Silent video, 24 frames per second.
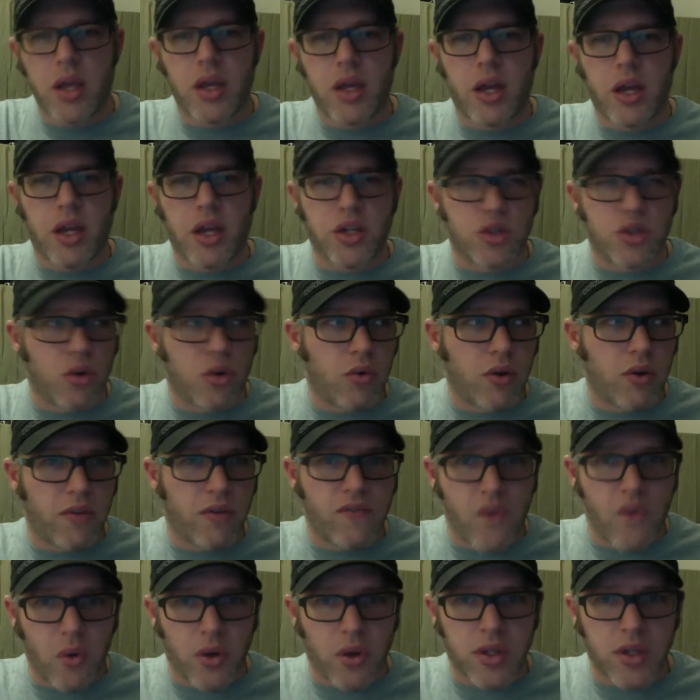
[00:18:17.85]
I don't want to
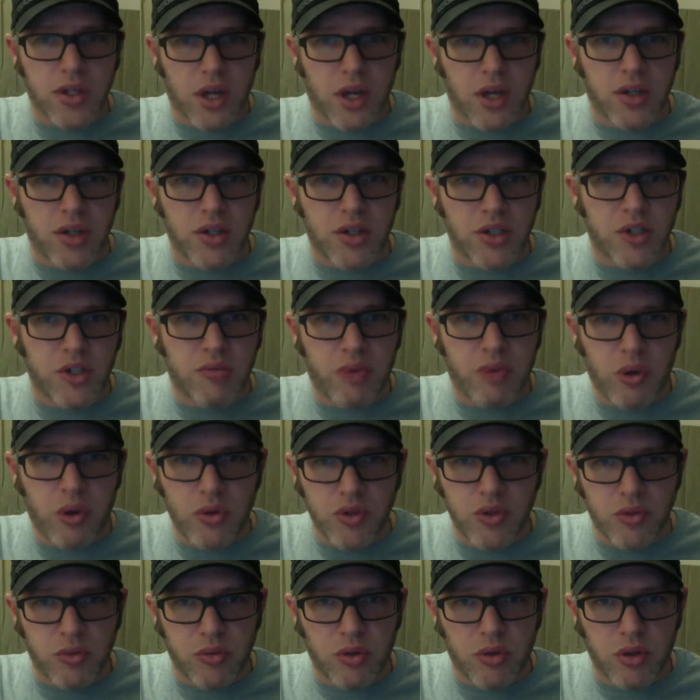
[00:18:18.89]
focus on
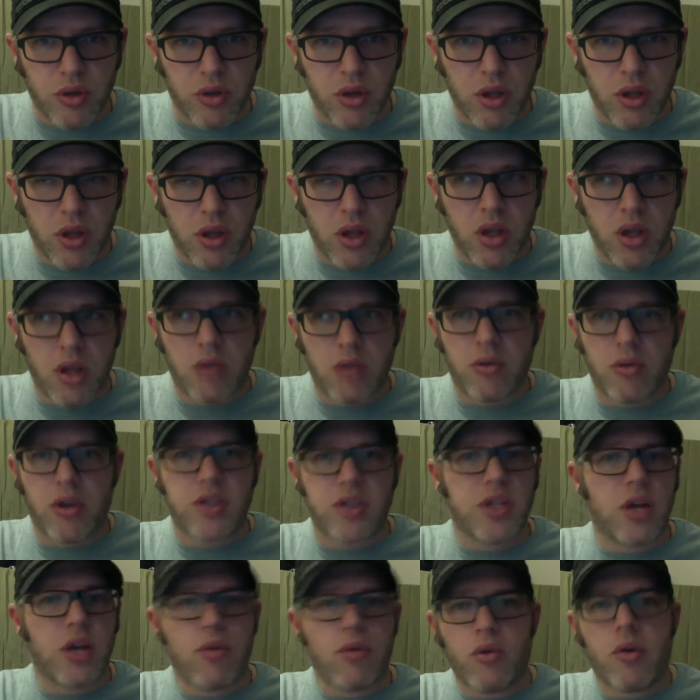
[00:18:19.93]
disposable
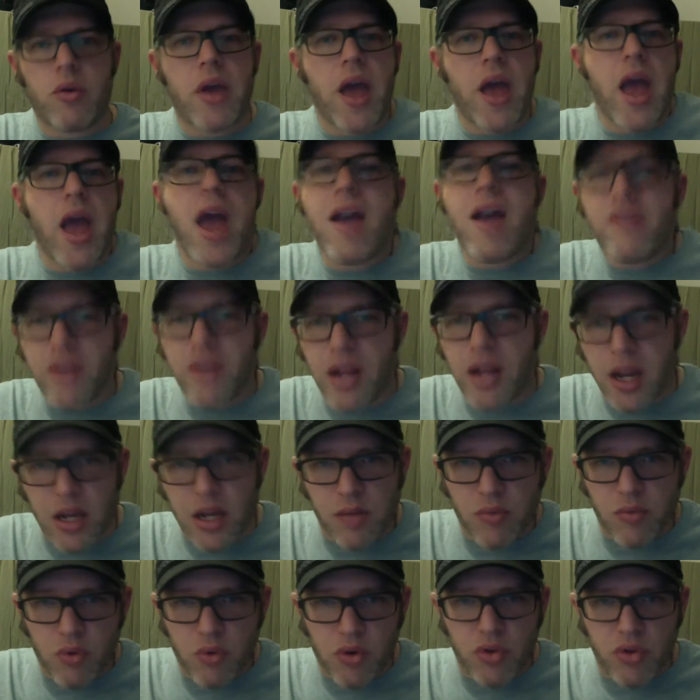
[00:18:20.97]
because I won't have it
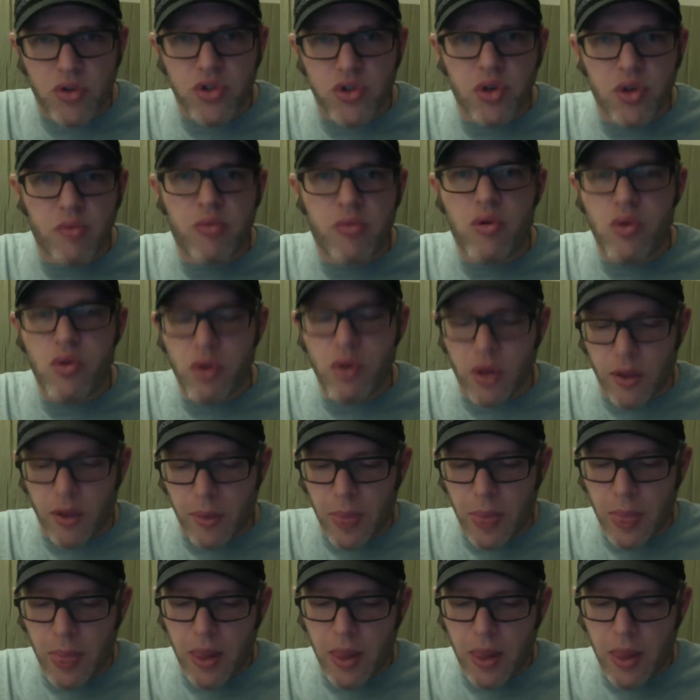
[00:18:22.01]
anymore. There's no point.